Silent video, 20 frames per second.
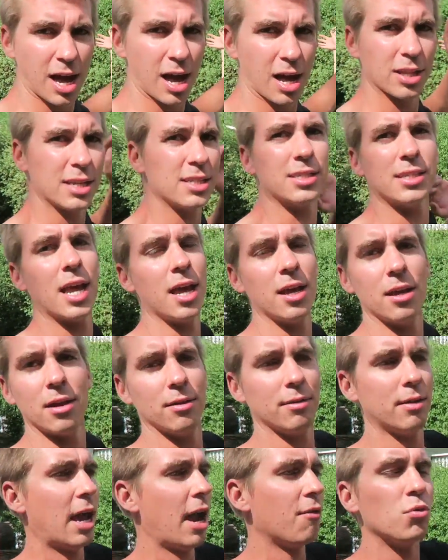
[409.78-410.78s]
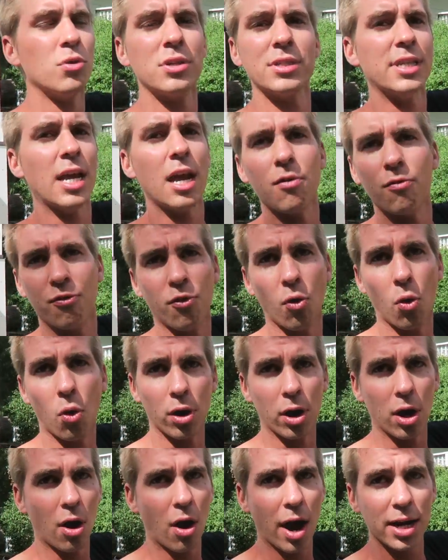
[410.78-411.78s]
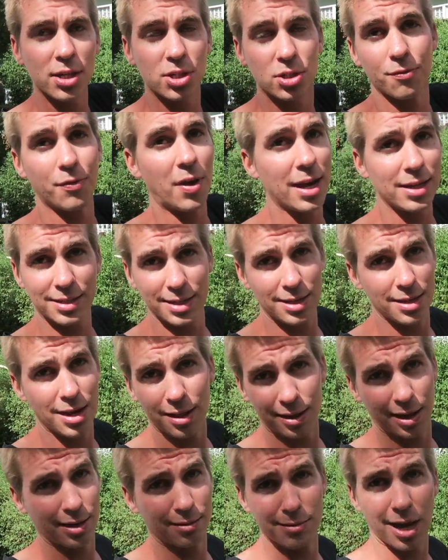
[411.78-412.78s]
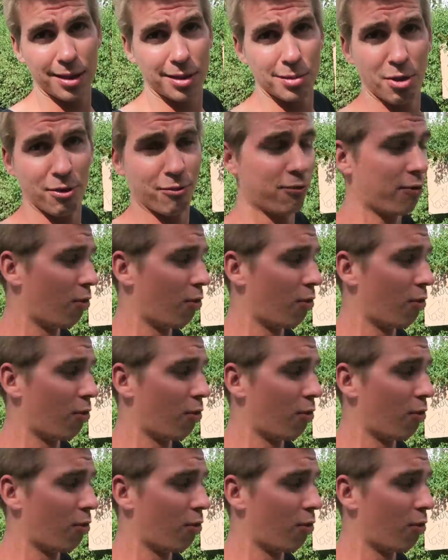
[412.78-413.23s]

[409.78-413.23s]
uh, let's say everyone's saying four, all right? So if I see no like nothing but